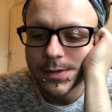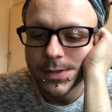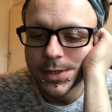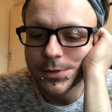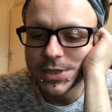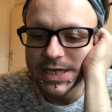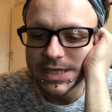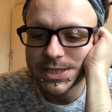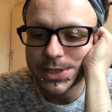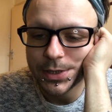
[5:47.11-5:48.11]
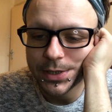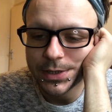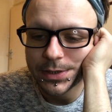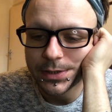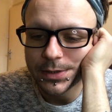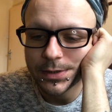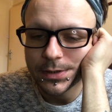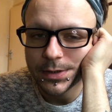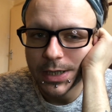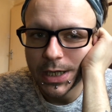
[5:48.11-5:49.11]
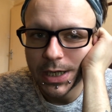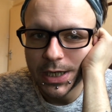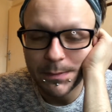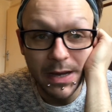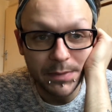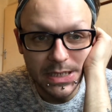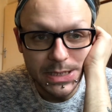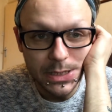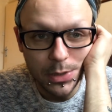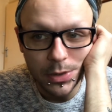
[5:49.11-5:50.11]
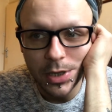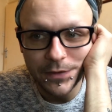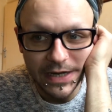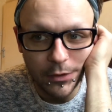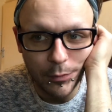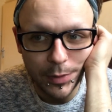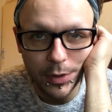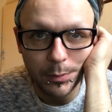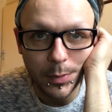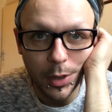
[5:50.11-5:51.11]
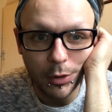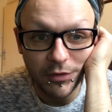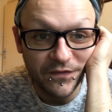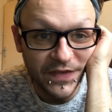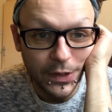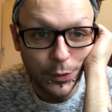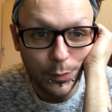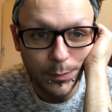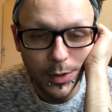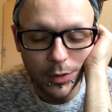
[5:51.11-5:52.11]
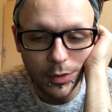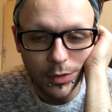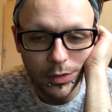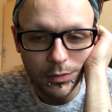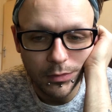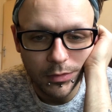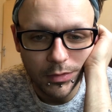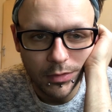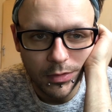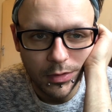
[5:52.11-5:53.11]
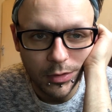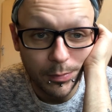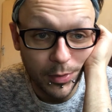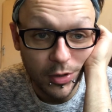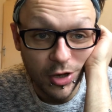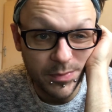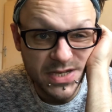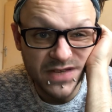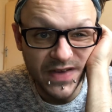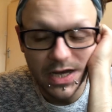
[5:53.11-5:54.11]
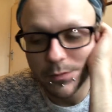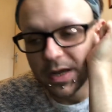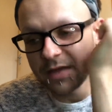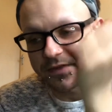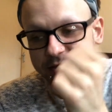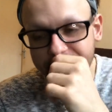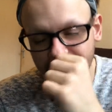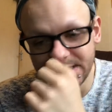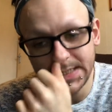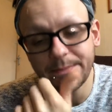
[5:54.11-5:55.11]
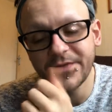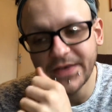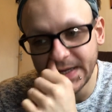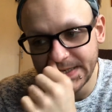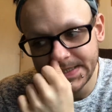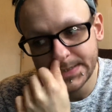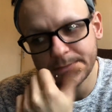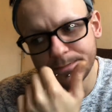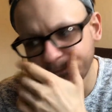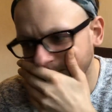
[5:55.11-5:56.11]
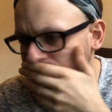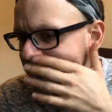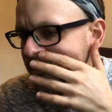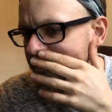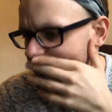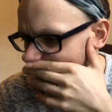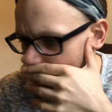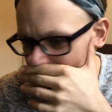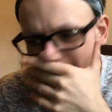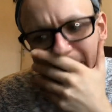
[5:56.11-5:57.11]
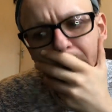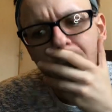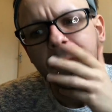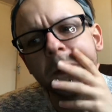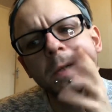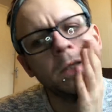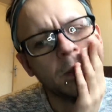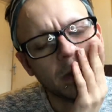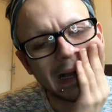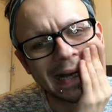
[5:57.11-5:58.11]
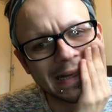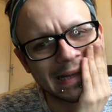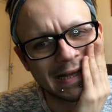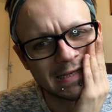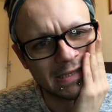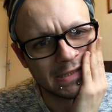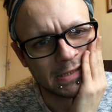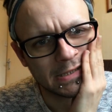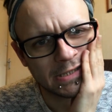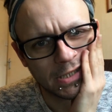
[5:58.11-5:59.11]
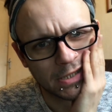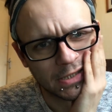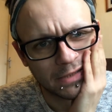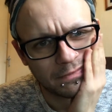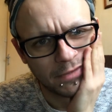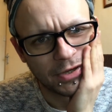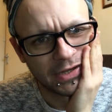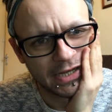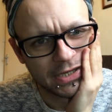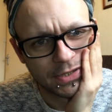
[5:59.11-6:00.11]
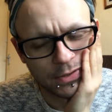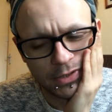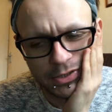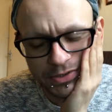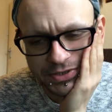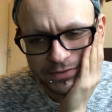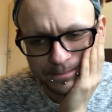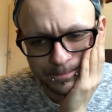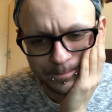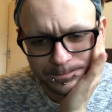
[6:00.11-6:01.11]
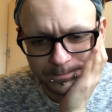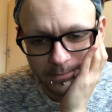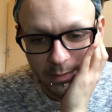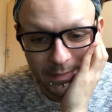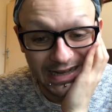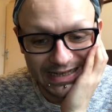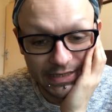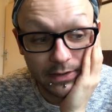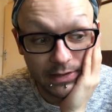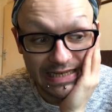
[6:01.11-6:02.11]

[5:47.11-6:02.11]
usually a certain, it might be a song or an album or a film or a book or a piece of art, whatever, that sort of typifies their adolescence or early adulthood. Mine